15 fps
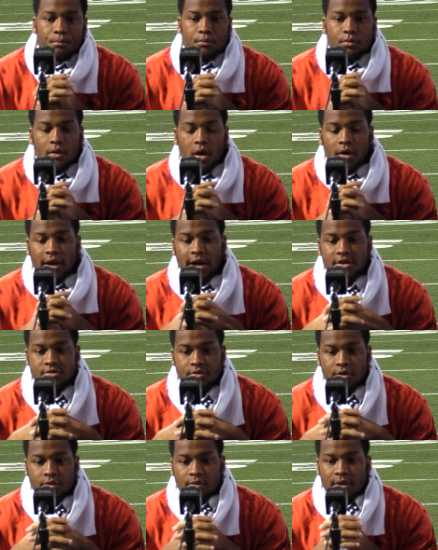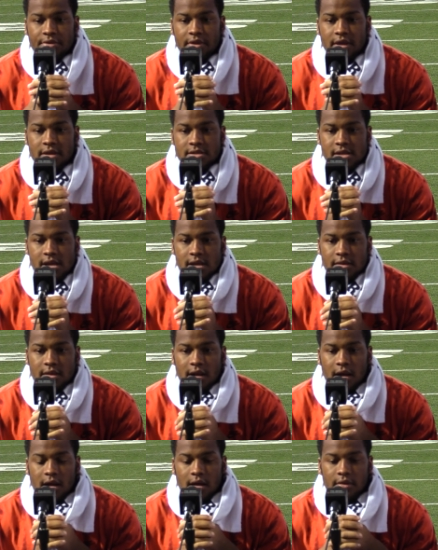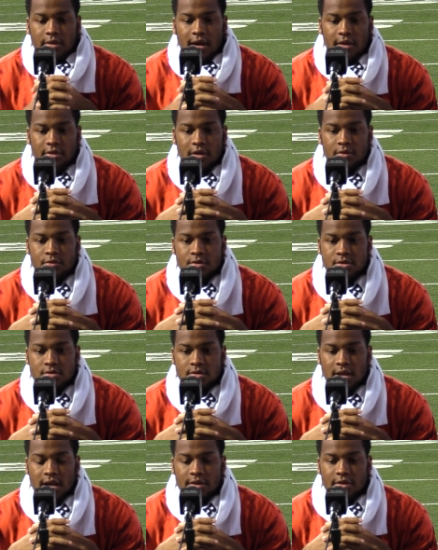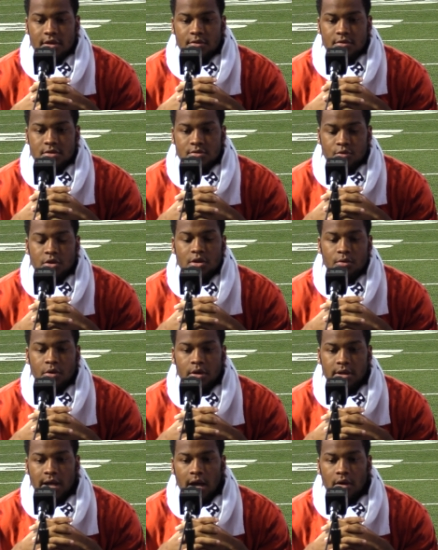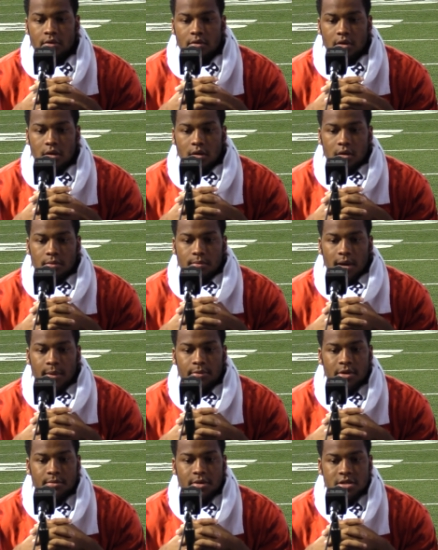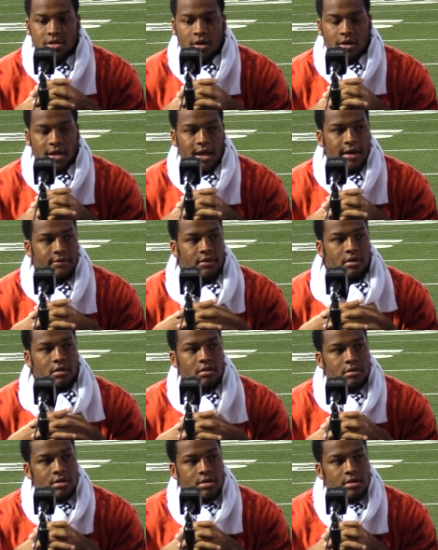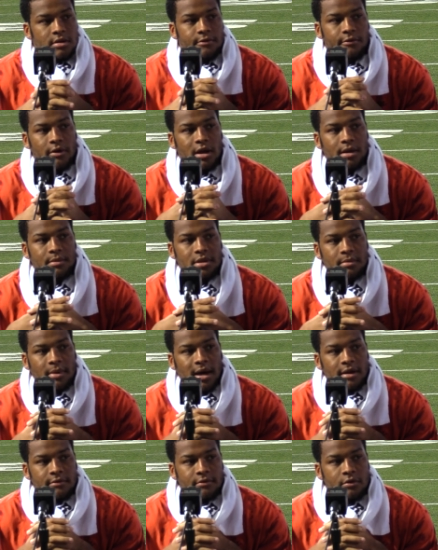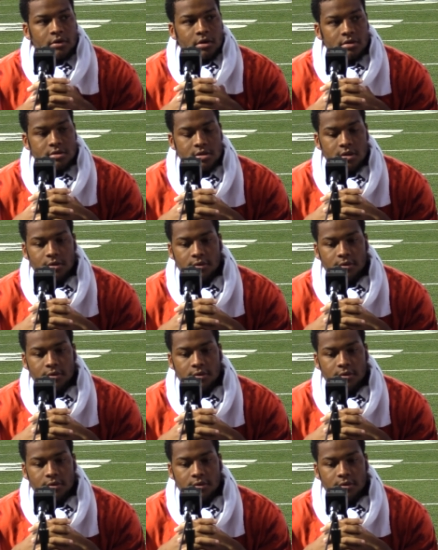No, that was one of the one things that I think was really worked out. I pretty much already have the frame and the body for it. So.